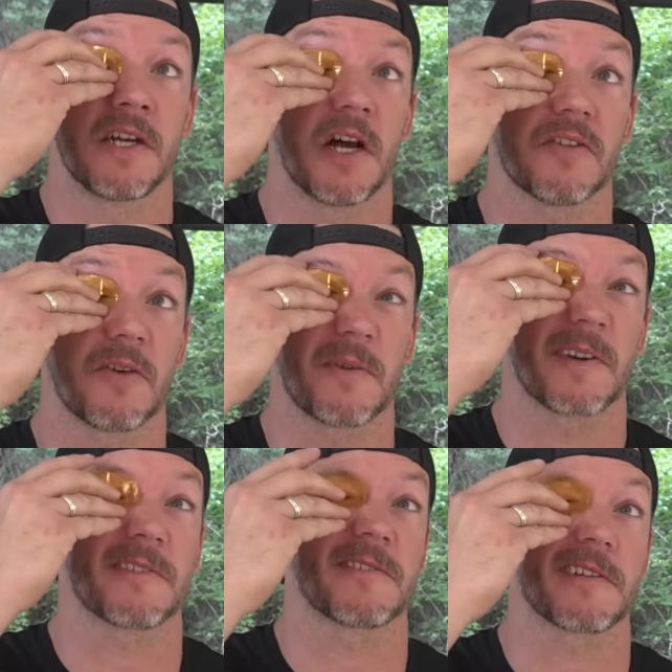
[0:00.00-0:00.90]
I was hoping I
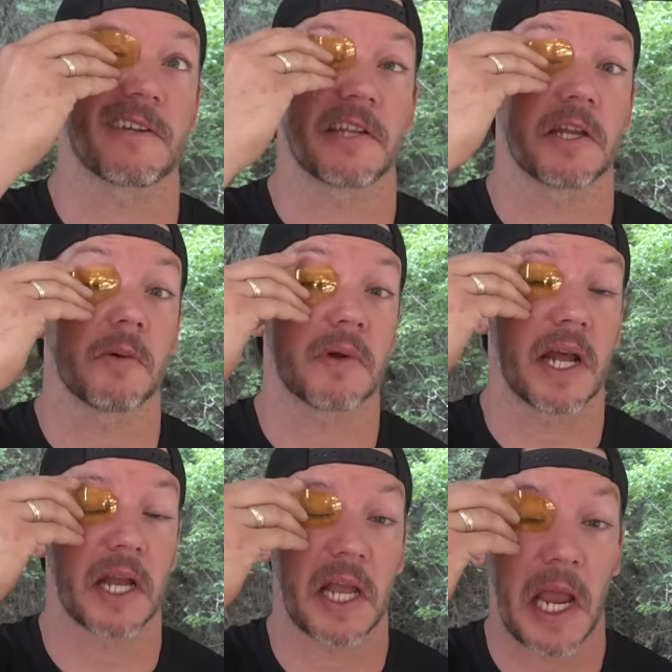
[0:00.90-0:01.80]
could stick it in there, but
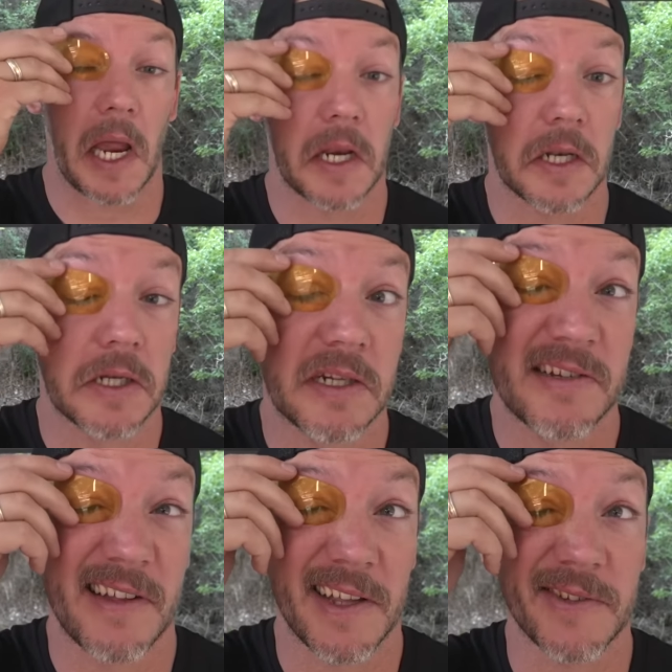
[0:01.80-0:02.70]
I can't.
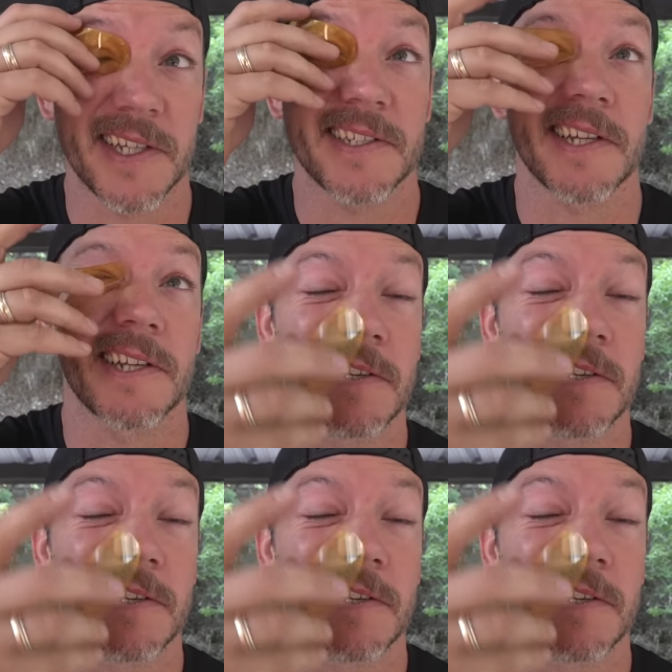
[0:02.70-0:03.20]
That's what he said.